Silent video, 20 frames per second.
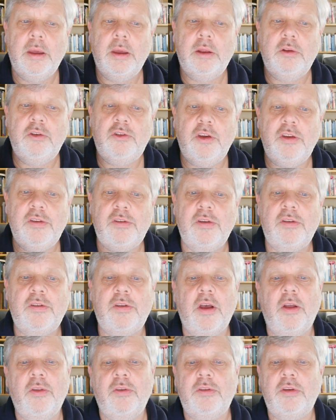And Jesus
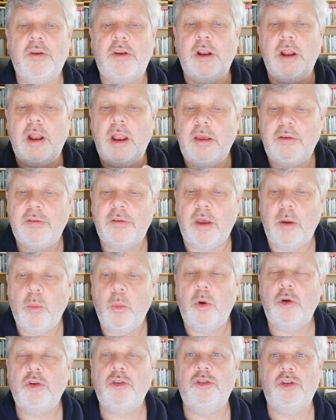answered, "Unless I
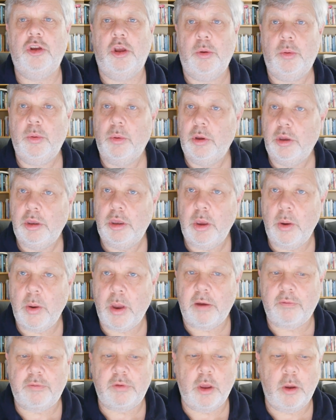wash you, you
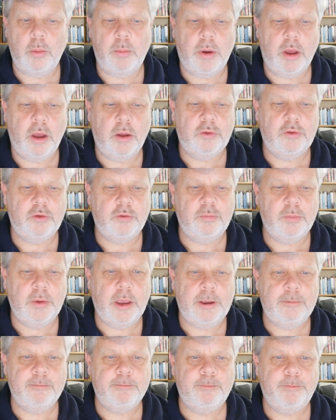have no part of me."